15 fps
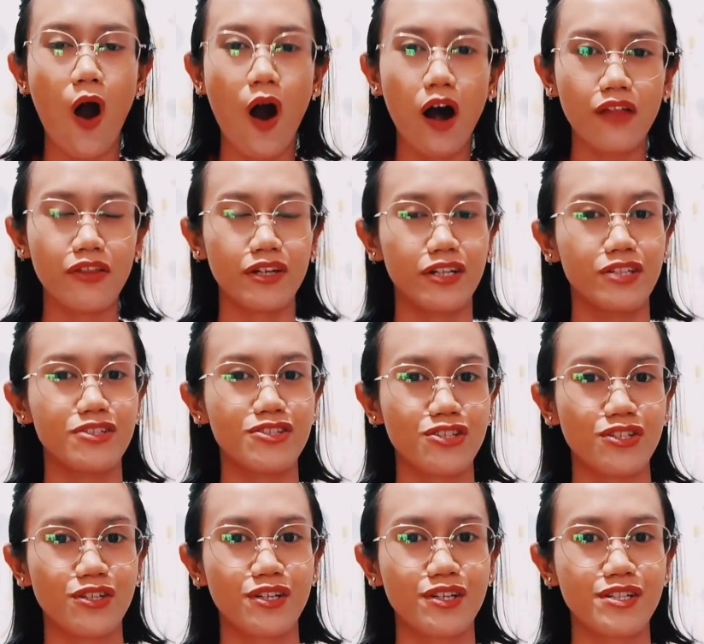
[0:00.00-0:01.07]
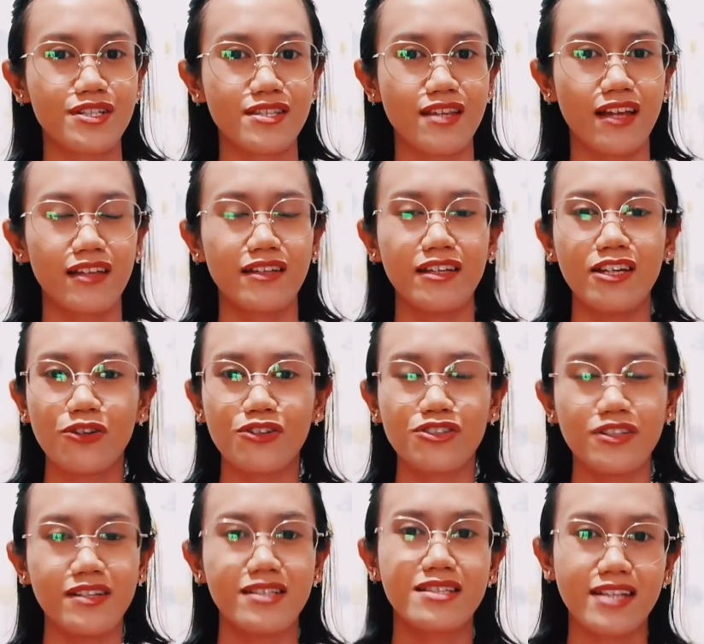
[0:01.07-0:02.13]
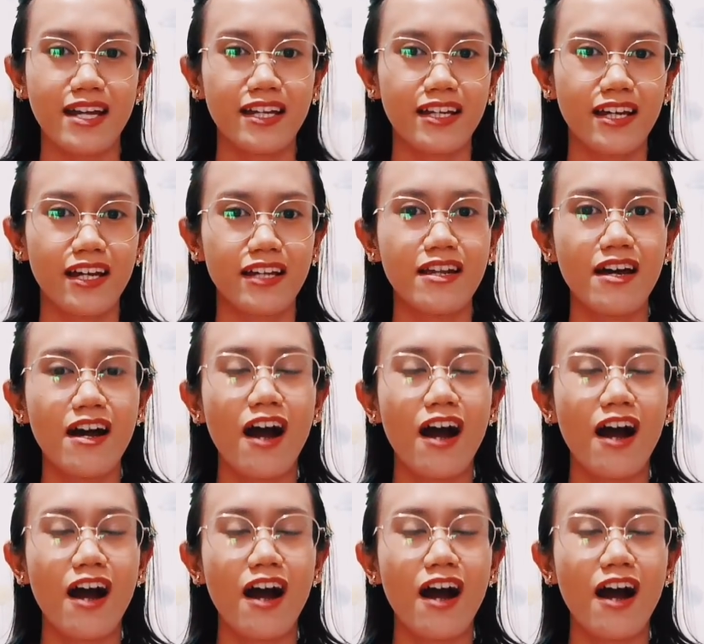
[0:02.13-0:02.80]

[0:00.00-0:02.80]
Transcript: all the concerns that he or she stated